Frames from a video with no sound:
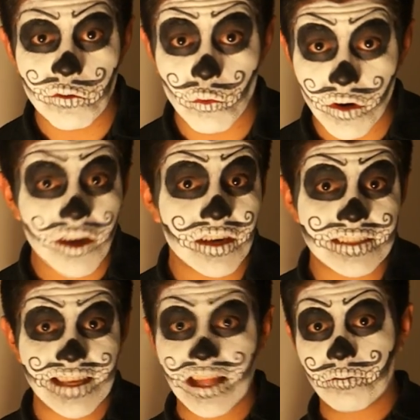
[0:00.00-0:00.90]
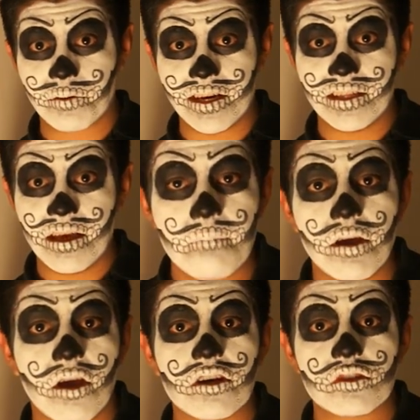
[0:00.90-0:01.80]
We're gonna celebrate
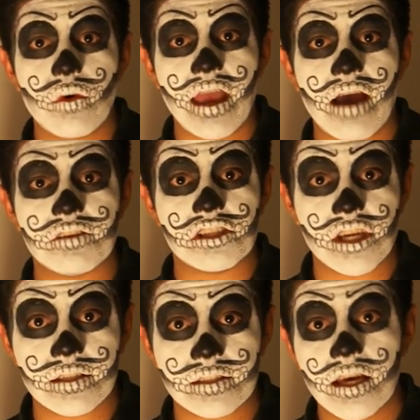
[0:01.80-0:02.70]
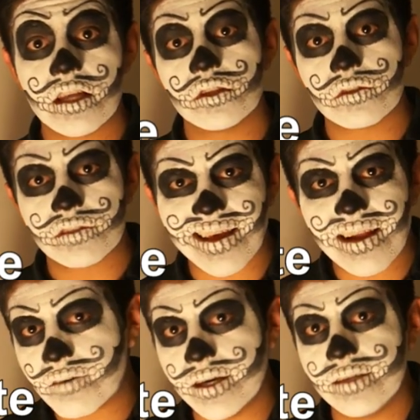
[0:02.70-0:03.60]
because we have the chance to
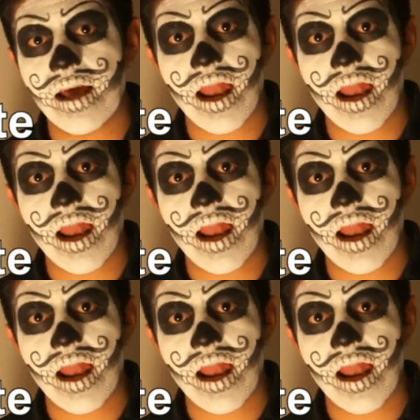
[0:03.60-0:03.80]
celebrate